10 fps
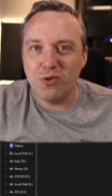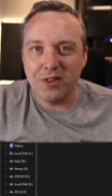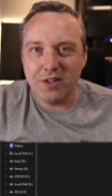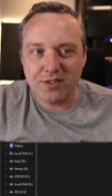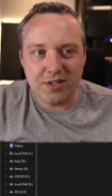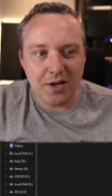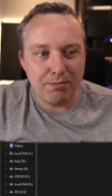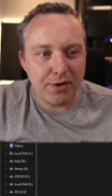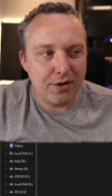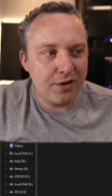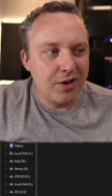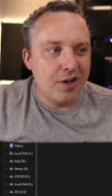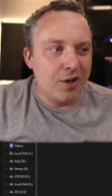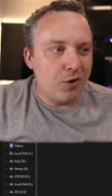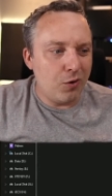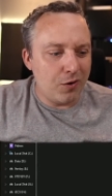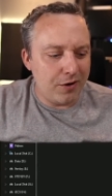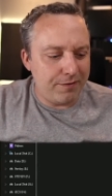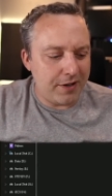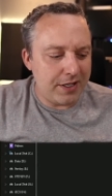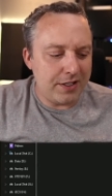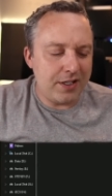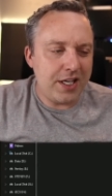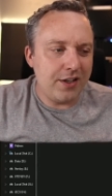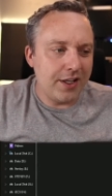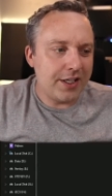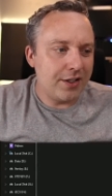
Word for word: doing this number, or if I need like